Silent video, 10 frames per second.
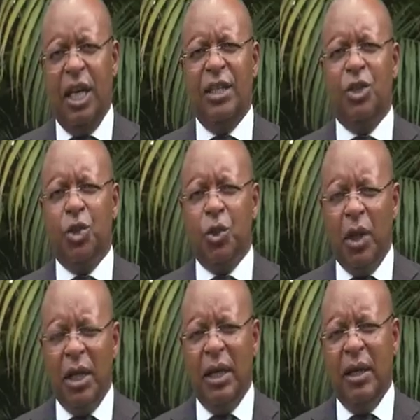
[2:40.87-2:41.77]

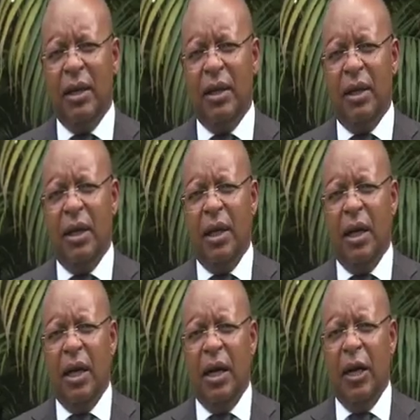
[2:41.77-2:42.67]
ensuring
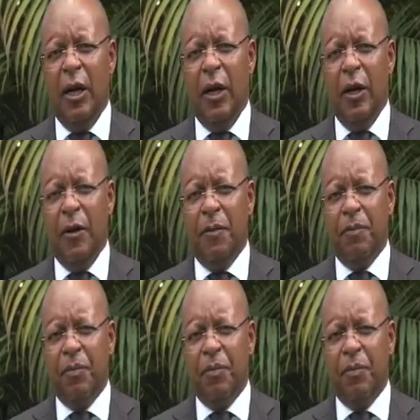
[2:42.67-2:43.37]
uh,